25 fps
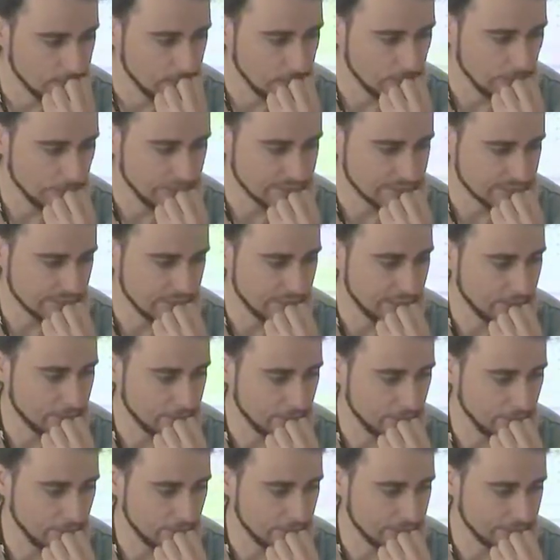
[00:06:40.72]
who is
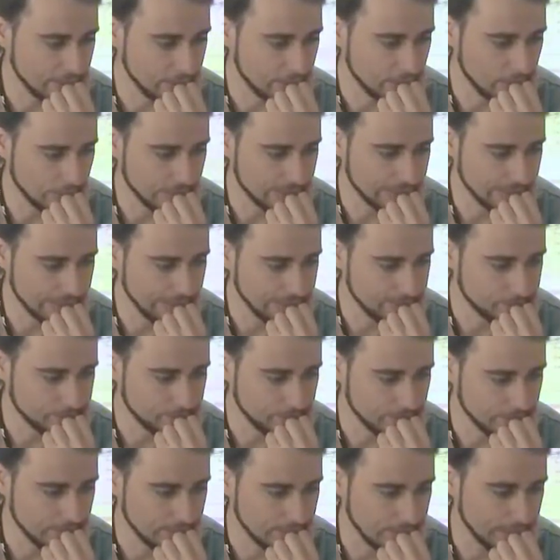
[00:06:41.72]
now logged in.
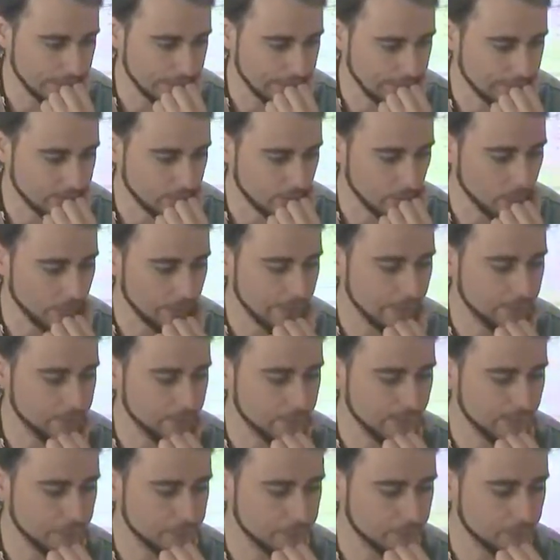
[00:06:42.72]
I can log
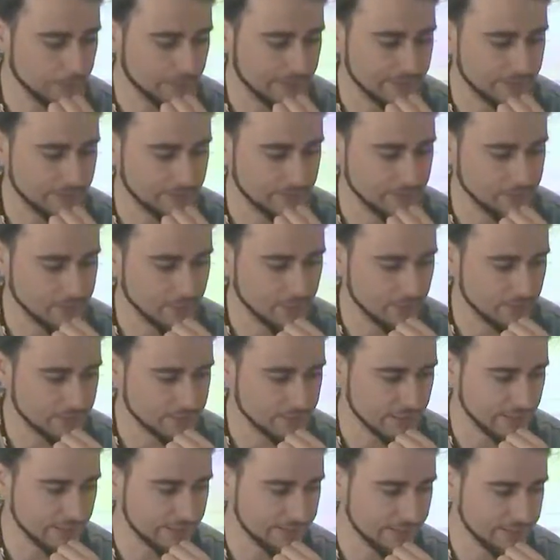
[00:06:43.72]
him out, but uh,
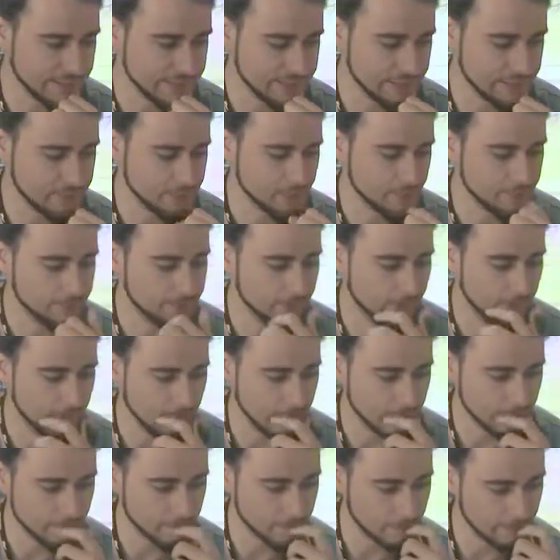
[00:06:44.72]
because I tested
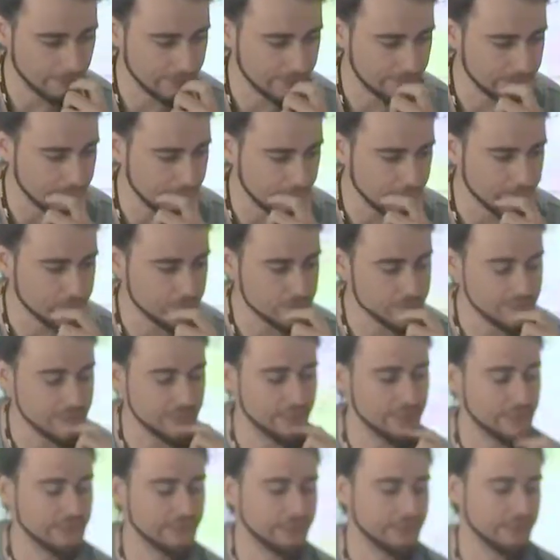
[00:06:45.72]
before with the
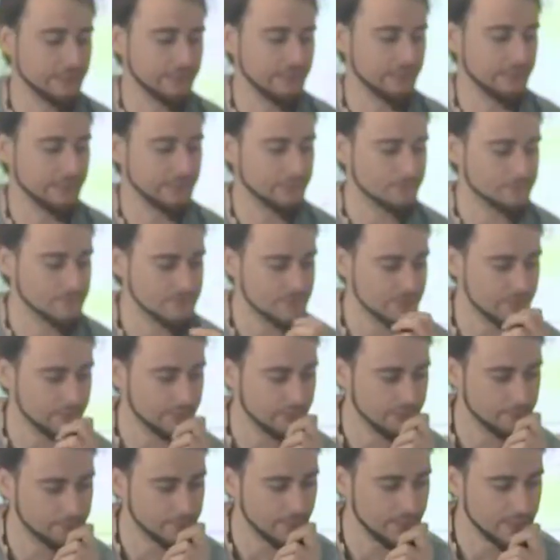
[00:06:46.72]
user, he
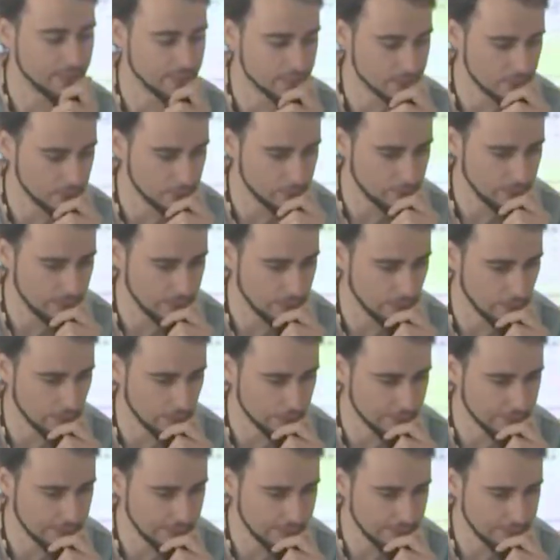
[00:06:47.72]
still appears to be
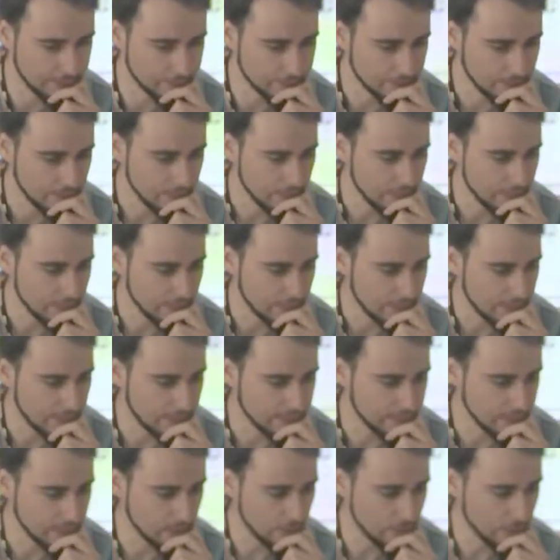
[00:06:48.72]
logged in
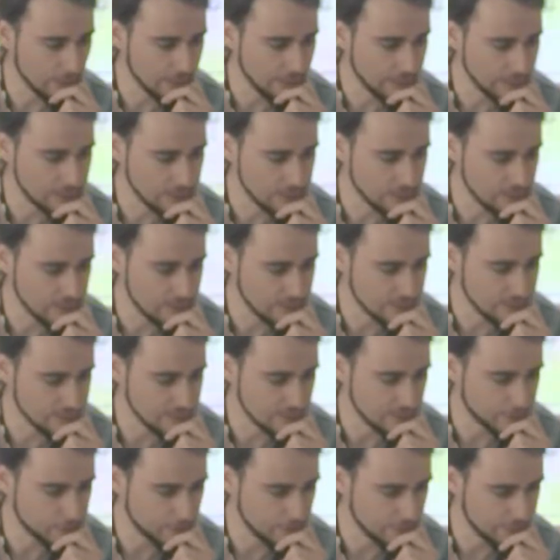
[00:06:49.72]
and the location is
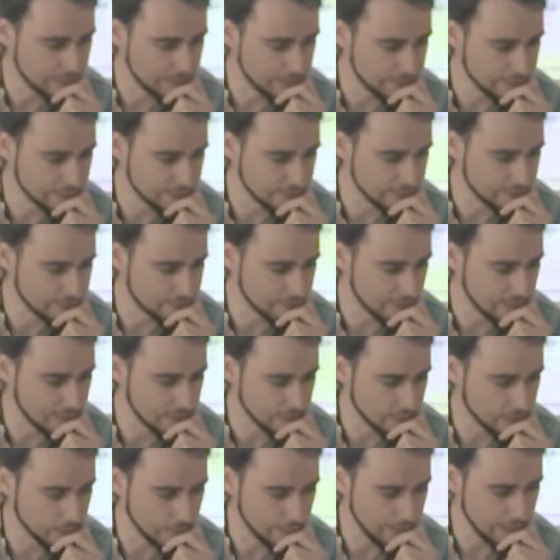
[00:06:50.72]
somewhere uh,
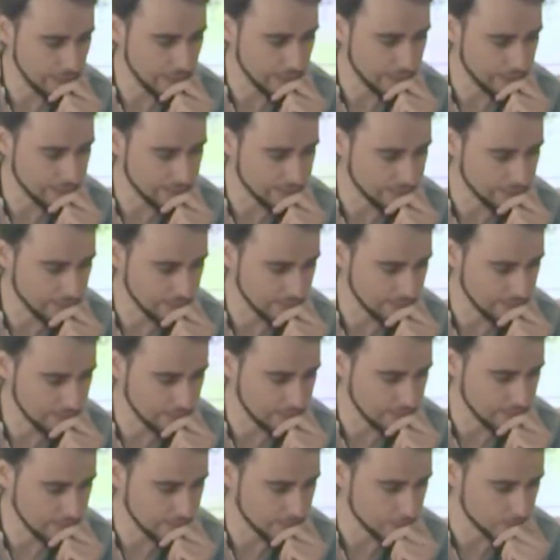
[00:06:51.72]
far away. I think
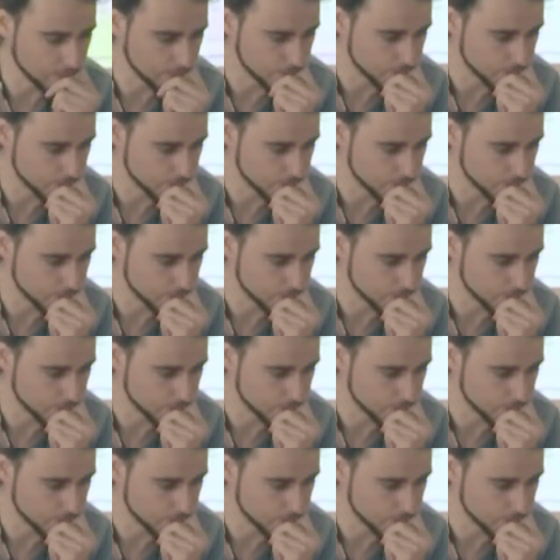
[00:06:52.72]
uh,